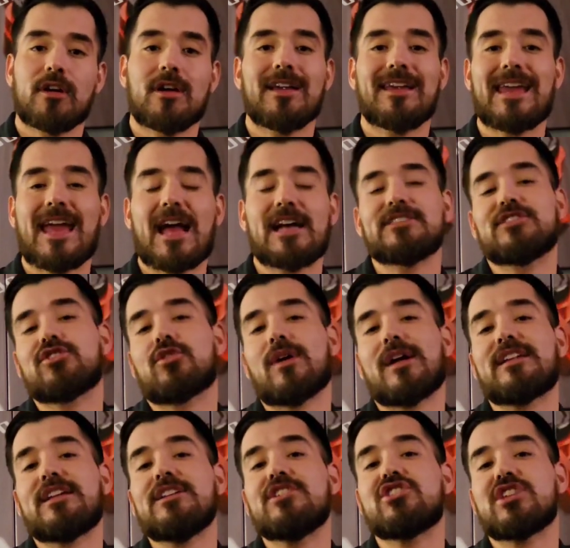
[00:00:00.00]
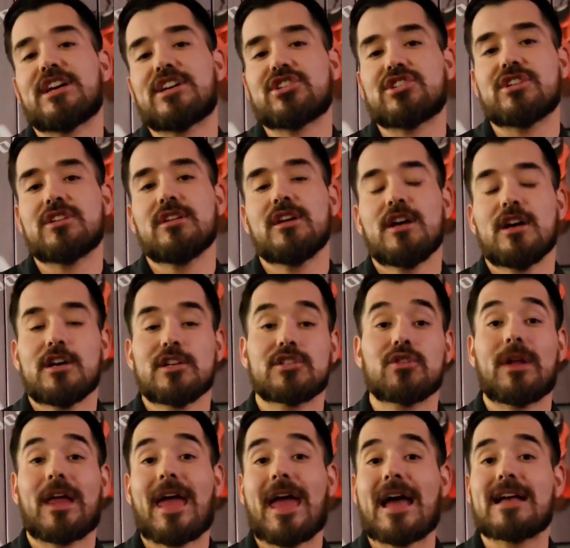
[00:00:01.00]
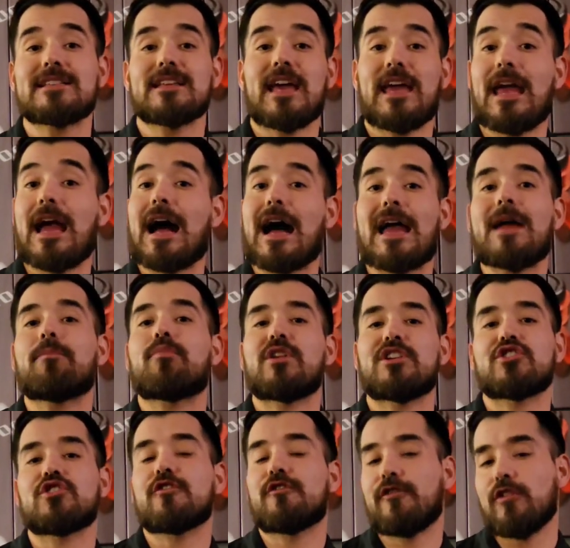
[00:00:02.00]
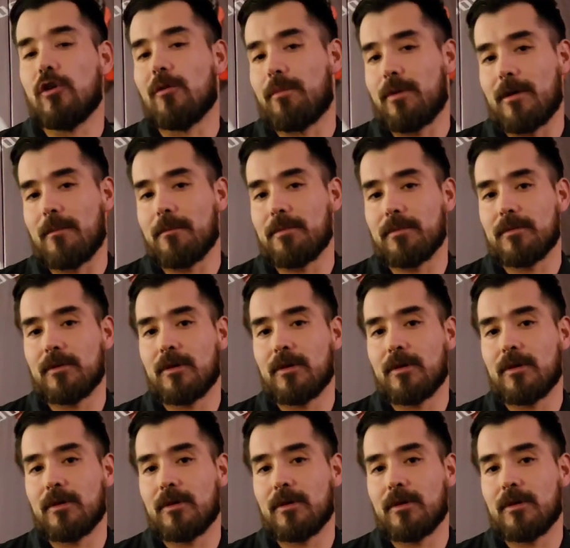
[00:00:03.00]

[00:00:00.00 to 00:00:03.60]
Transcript: gas direct injection, so it has a high pressure fuel pump.